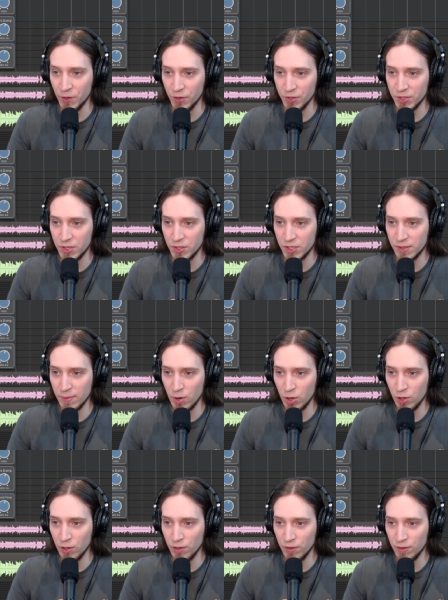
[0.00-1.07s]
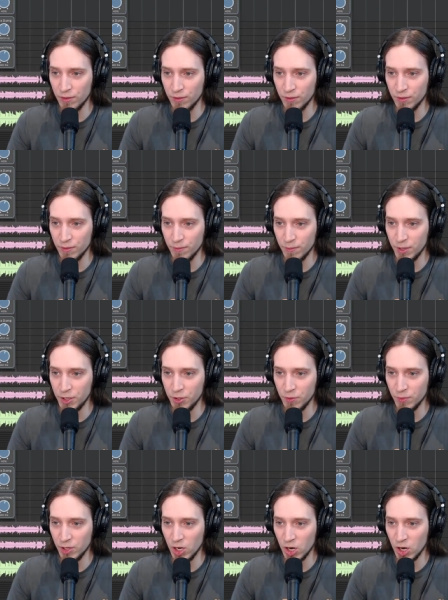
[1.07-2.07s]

There's small, medium,